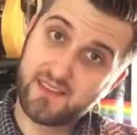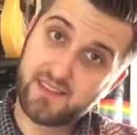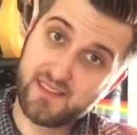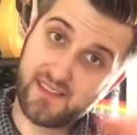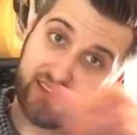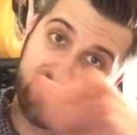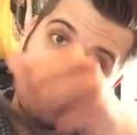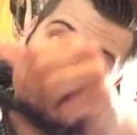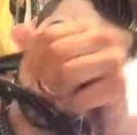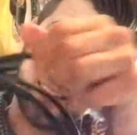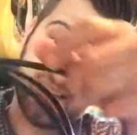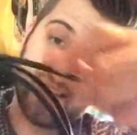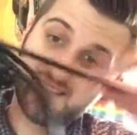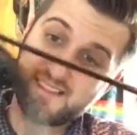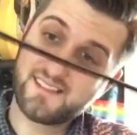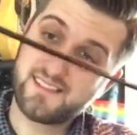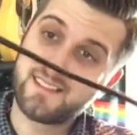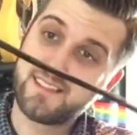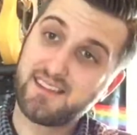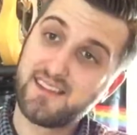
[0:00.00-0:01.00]
See, like,
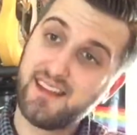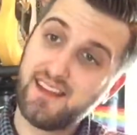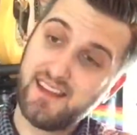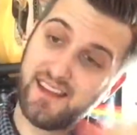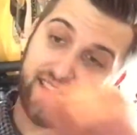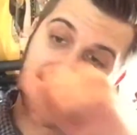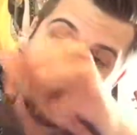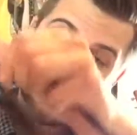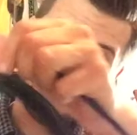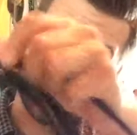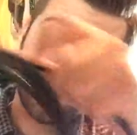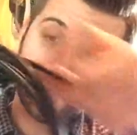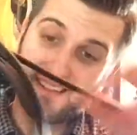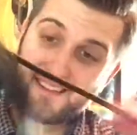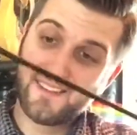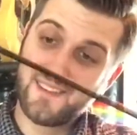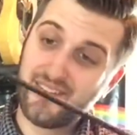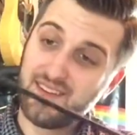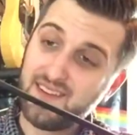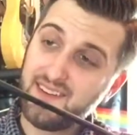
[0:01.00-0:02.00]

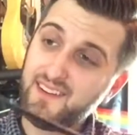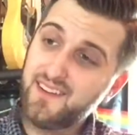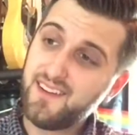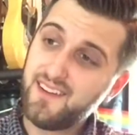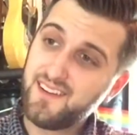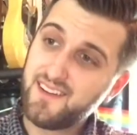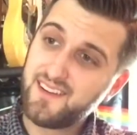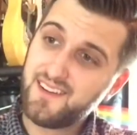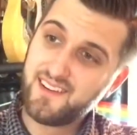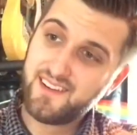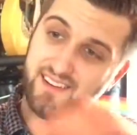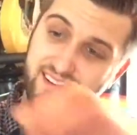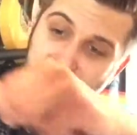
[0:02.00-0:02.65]
oh,